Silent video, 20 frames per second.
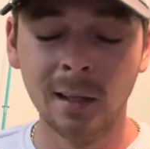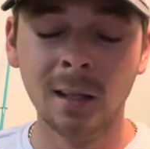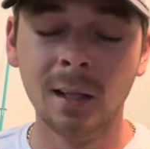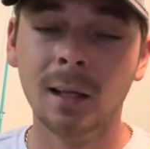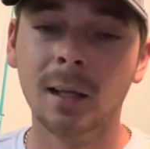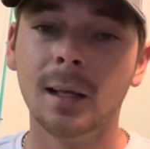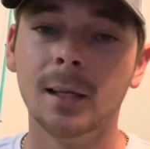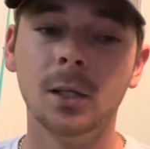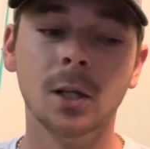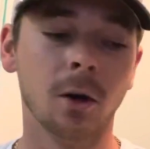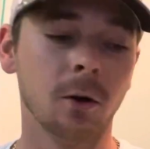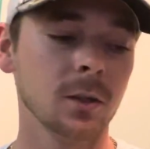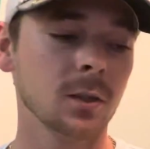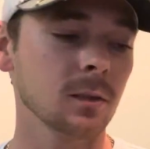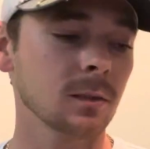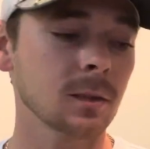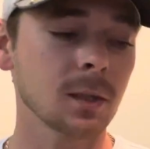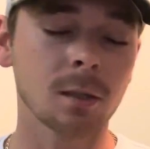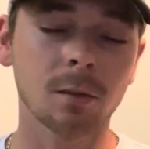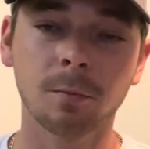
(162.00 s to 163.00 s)
you know, it
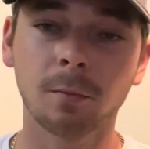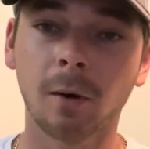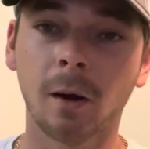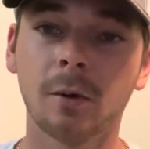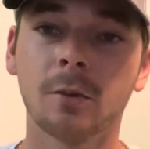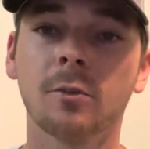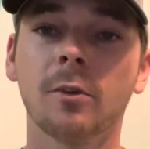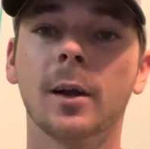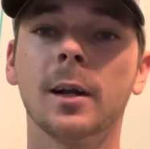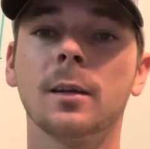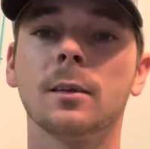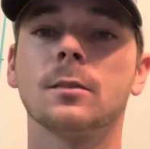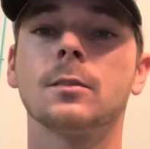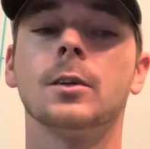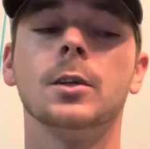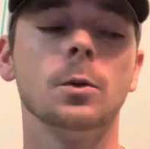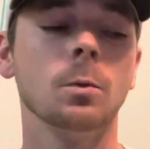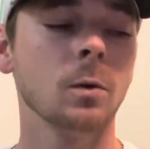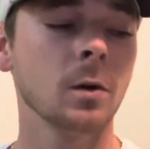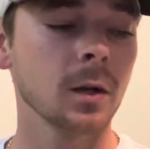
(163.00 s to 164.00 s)
just gets frustrating. So
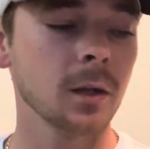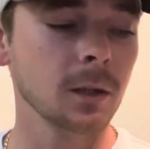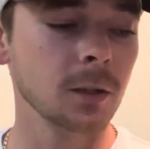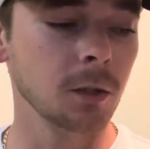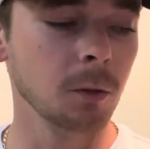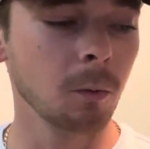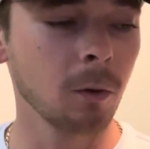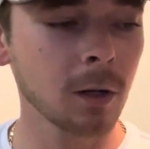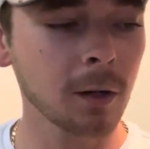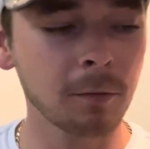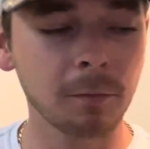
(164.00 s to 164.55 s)
you want to